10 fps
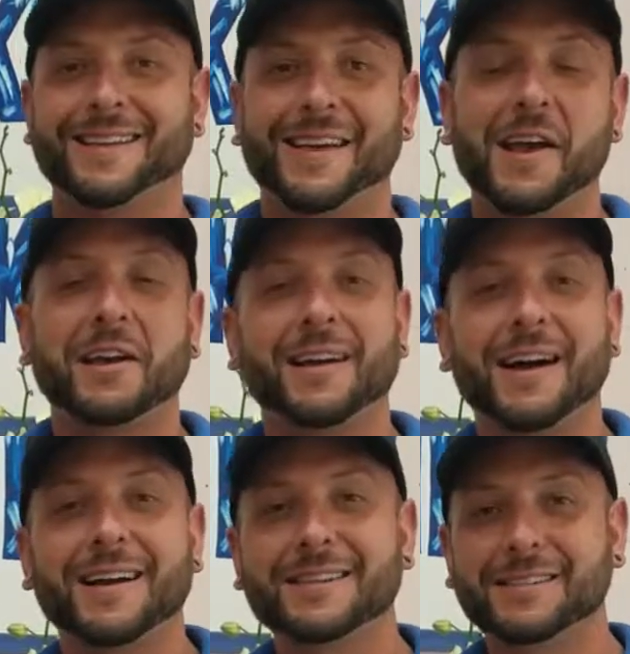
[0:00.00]
Hey
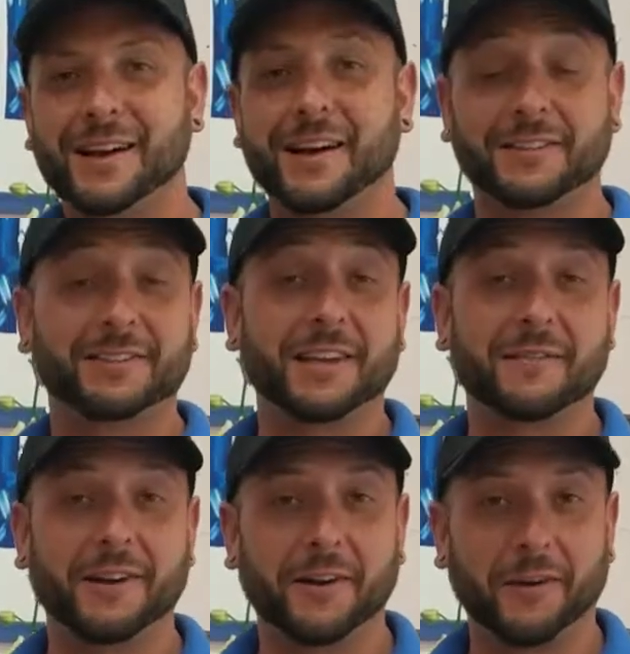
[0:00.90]
guys, it's
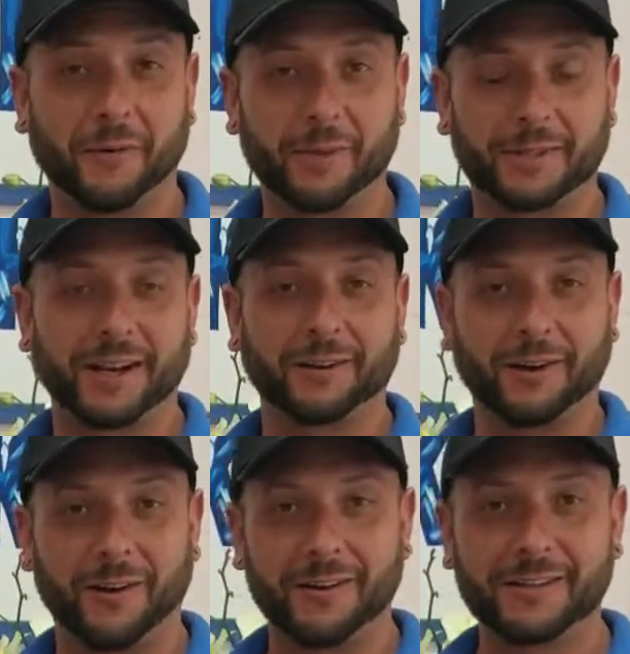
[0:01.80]
David out at Reptile
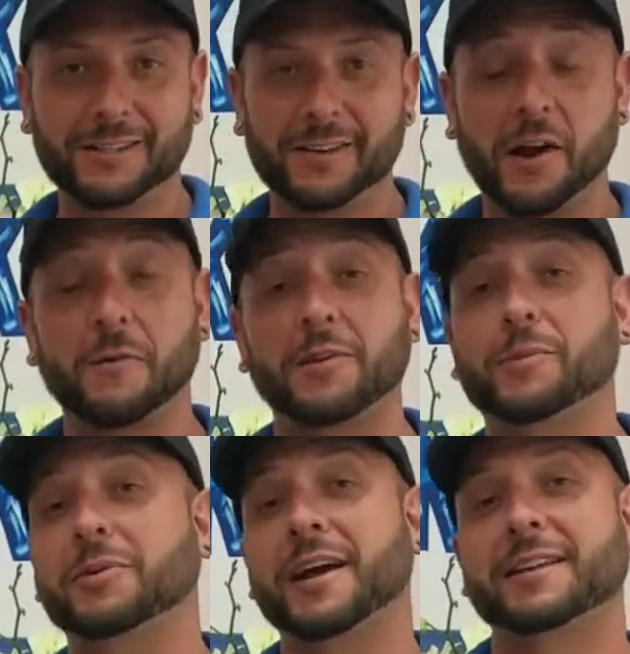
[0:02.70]
Gardens. I run the
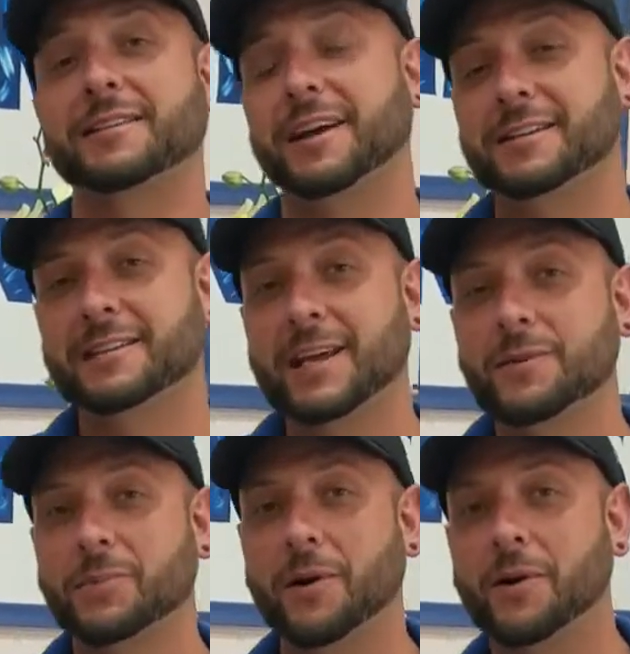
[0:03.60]
plant and landscape
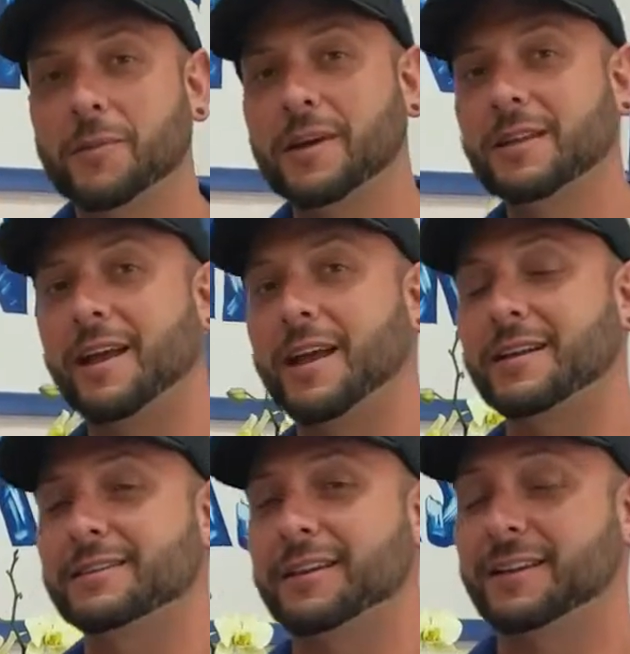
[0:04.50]
department,
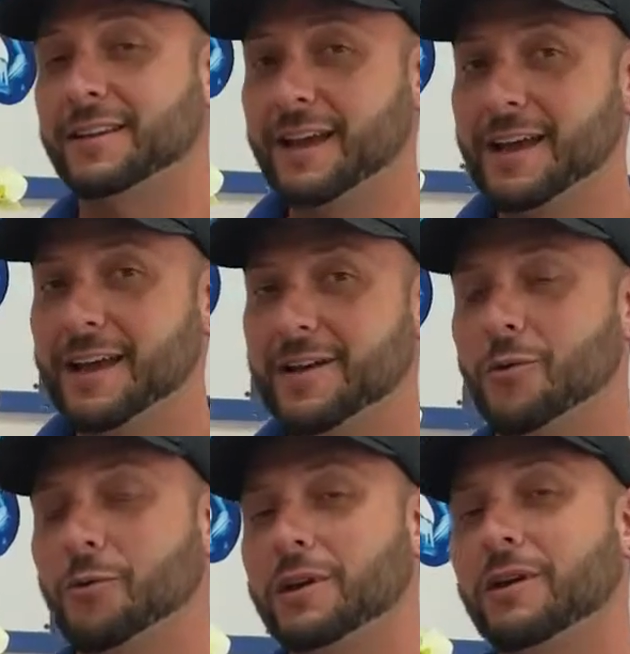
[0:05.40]
and today
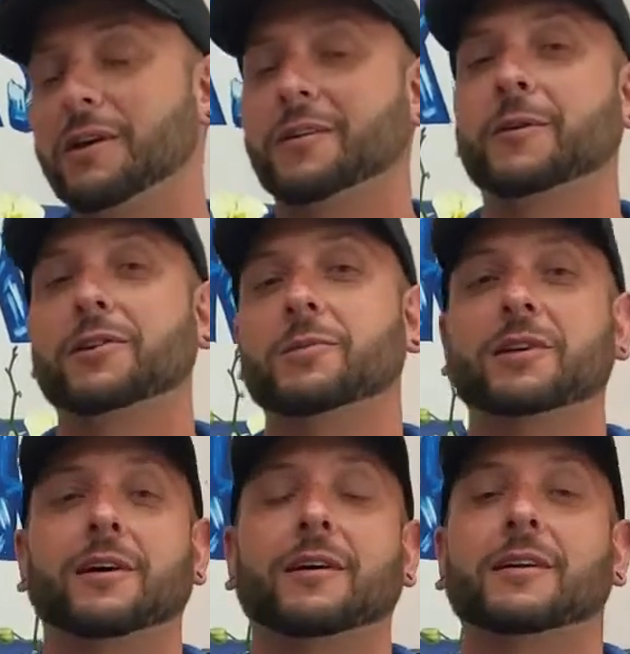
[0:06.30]
we are going to be
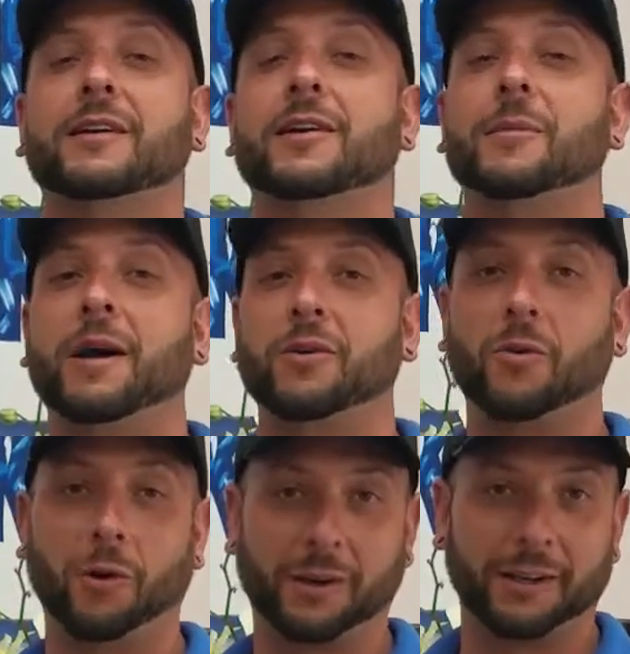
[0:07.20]
talking about
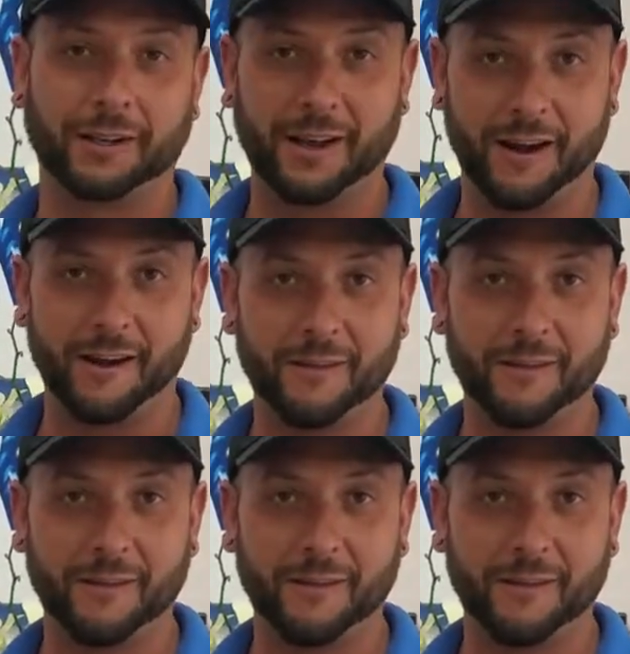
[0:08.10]
orchid care.